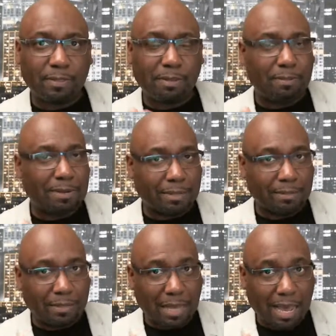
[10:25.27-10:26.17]
People had
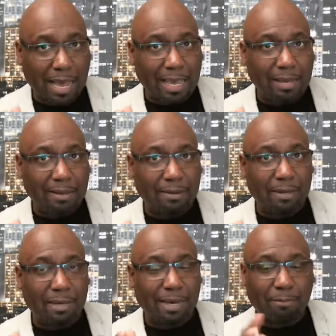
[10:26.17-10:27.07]
to die?
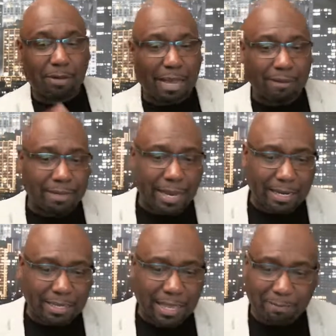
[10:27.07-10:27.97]
I'm not
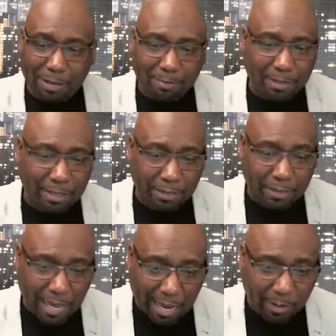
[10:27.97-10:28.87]
advocating that people need to
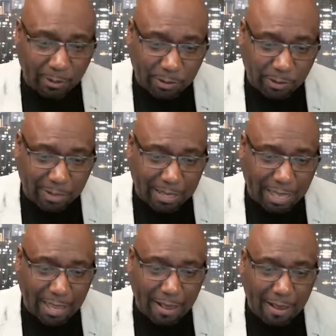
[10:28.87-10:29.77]
die or so like
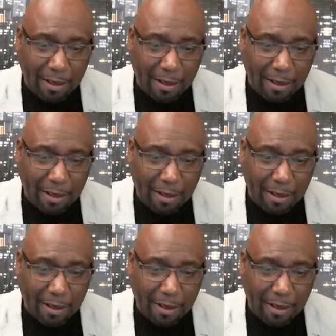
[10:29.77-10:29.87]
that,